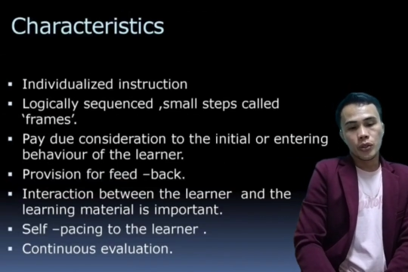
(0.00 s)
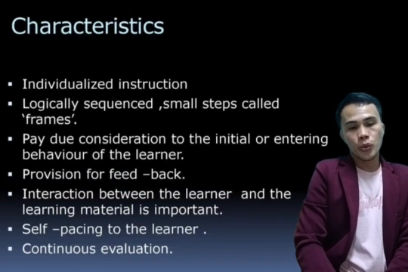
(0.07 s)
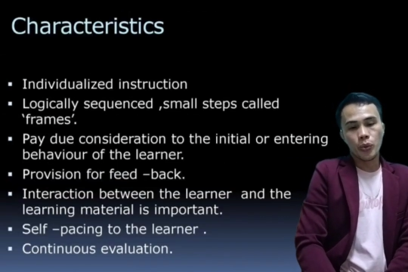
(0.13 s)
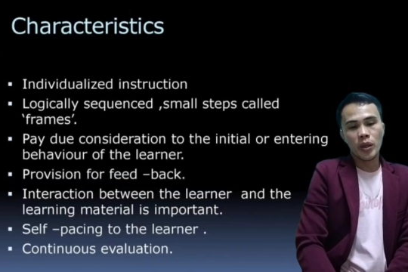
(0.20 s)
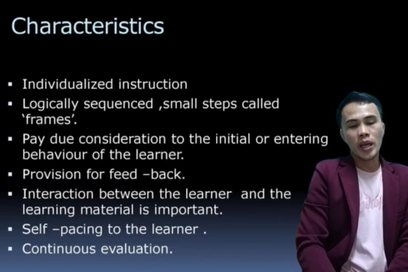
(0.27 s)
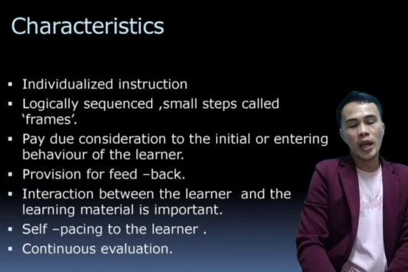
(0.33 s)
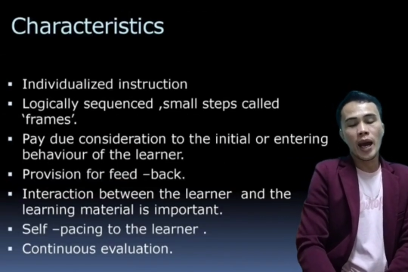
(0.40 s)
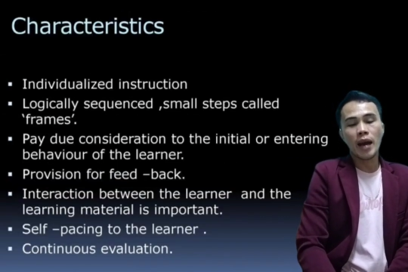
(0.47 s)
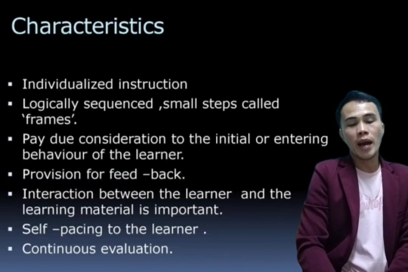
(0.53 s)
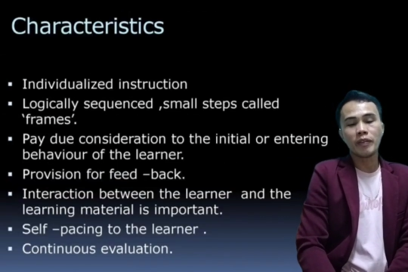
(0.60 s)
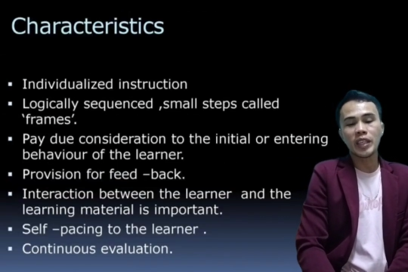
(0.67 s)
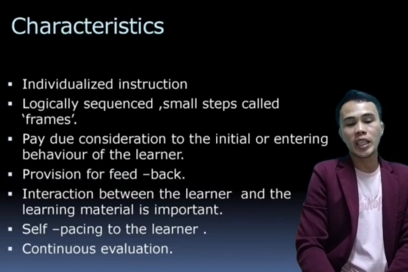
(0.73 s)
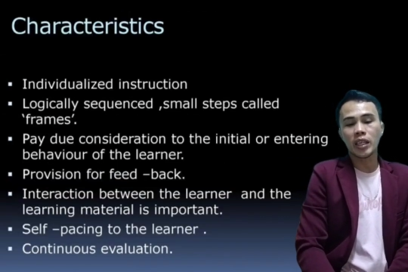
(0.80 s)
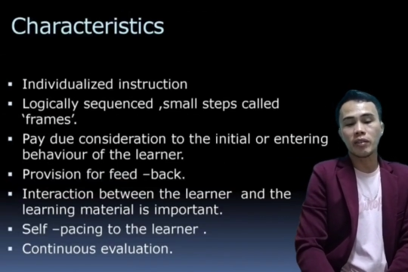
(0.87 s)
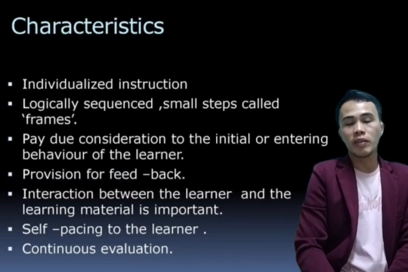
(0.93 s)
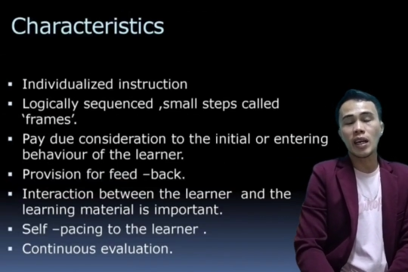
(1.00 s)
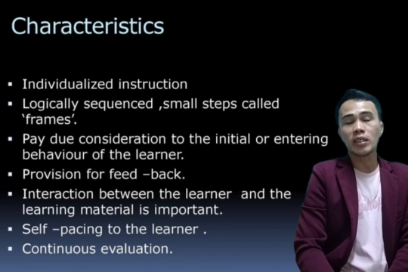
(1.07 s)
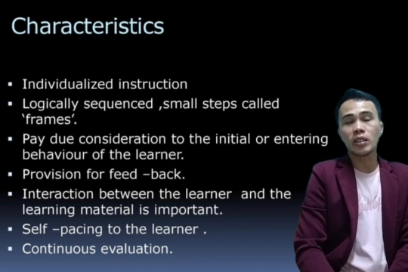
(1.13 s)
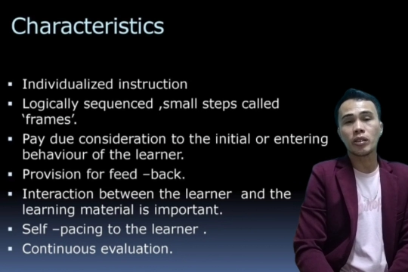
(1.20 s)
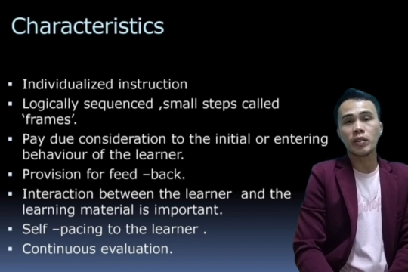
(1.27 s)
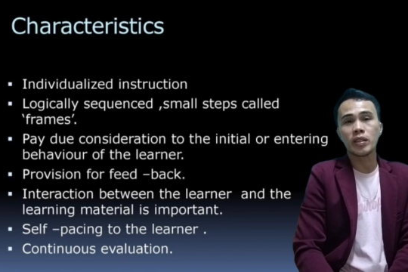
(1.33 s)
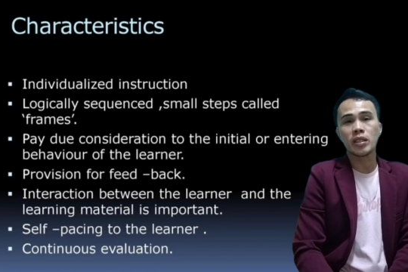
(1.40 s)
So we have the
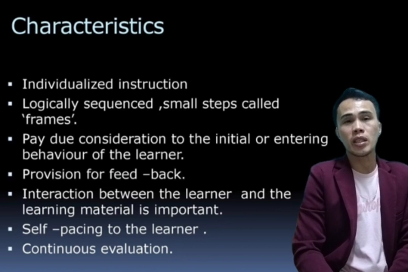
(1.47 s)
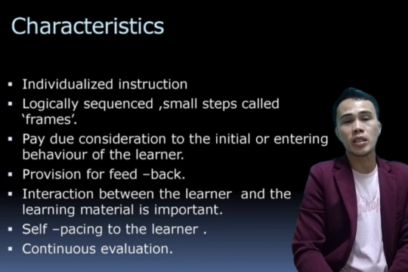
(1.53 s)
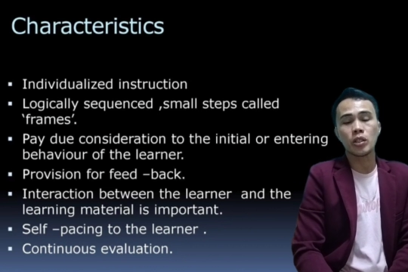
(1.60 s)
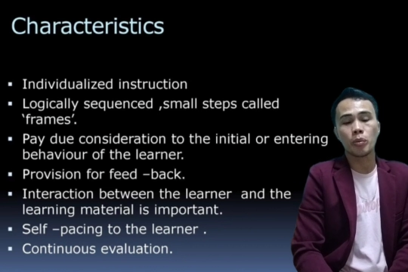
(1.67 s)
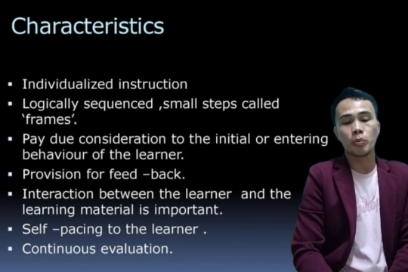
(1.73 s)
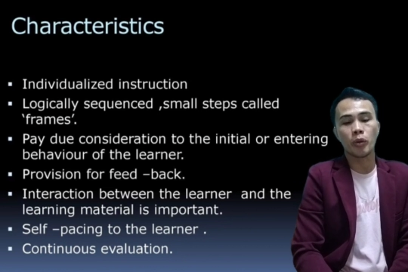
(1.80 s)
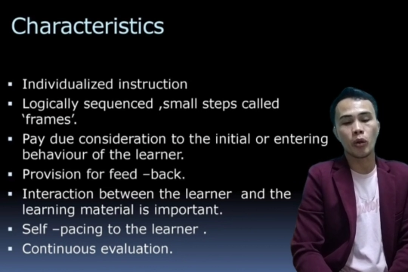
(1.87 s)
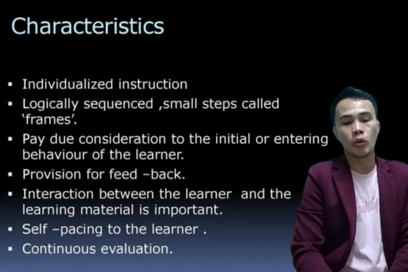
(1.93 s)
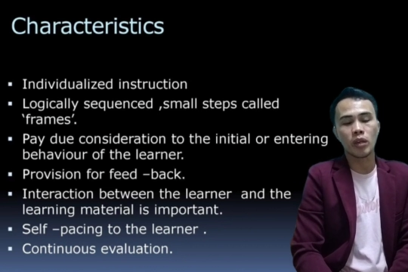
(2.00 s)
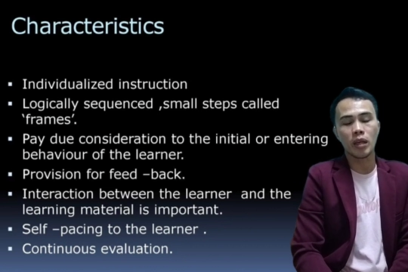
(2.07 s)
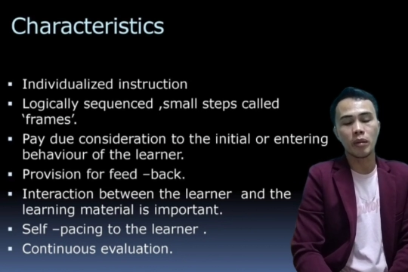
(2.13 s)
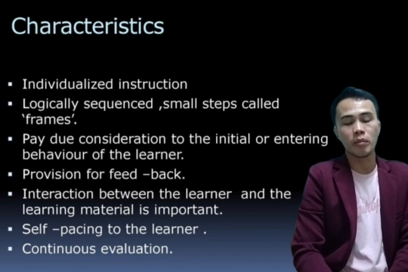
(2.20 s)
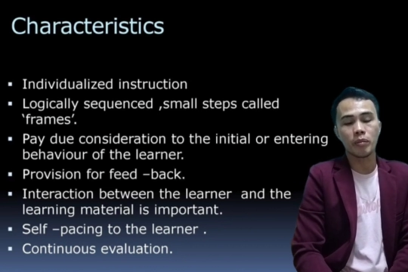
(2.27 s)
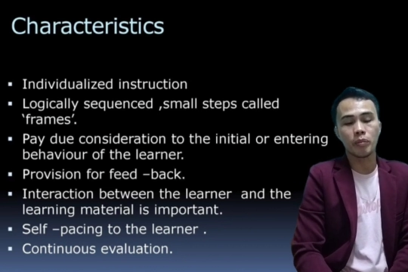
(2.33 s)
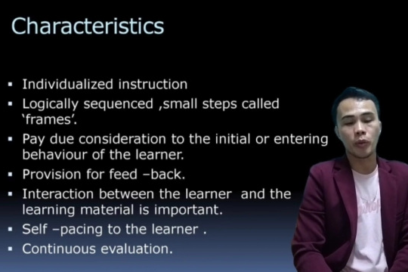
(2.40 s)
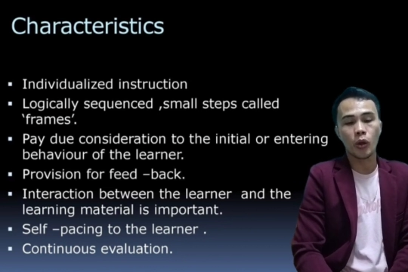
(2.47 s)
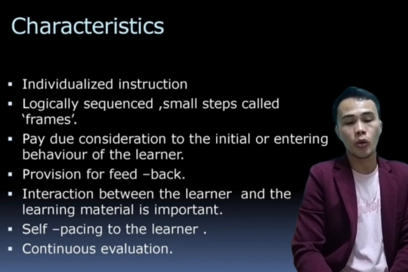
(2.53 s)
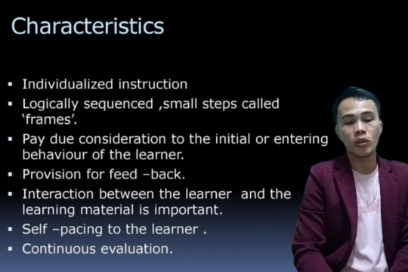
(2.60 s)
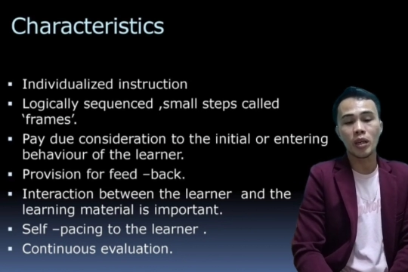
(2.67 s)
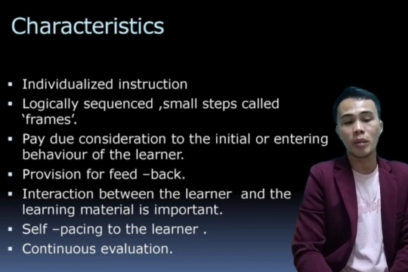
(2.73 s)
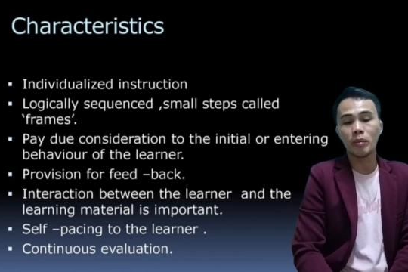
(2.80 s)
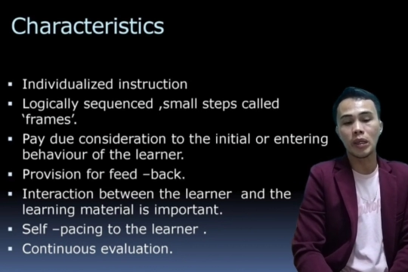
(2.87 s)
characteristics of
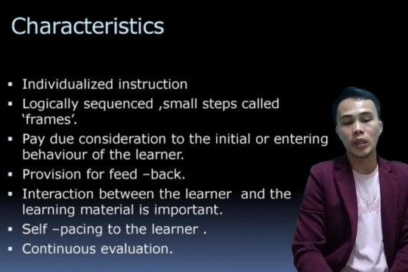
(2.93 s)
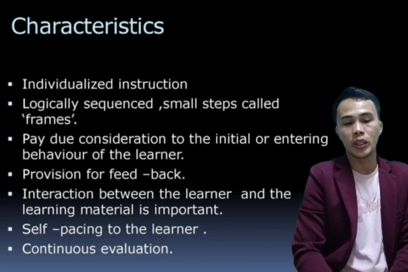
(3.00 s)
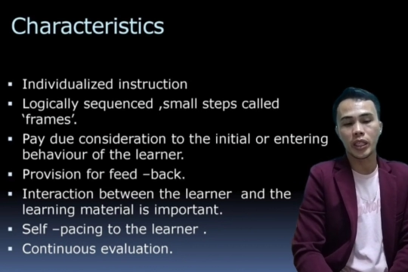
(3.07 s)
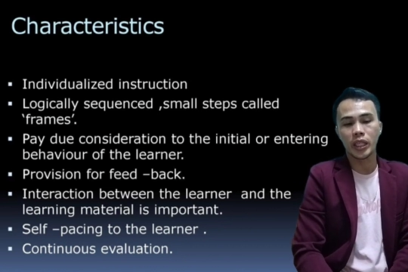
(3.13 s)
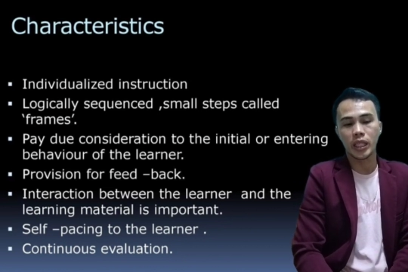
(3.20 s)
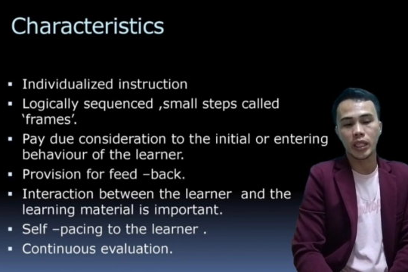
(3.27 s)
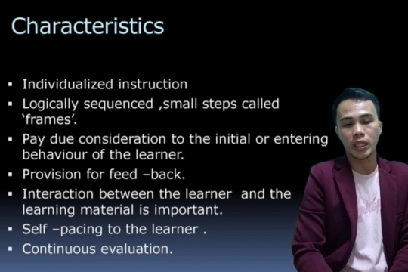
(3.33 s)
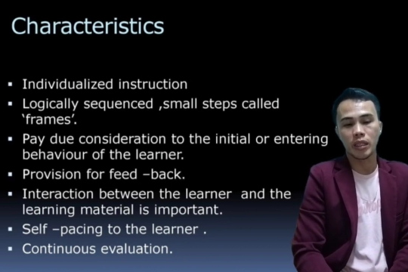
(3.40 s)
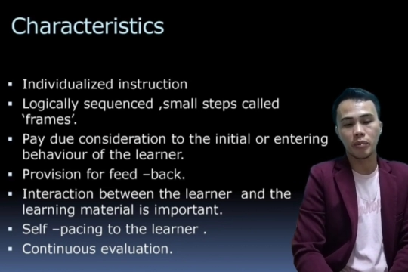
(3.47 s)
program learning.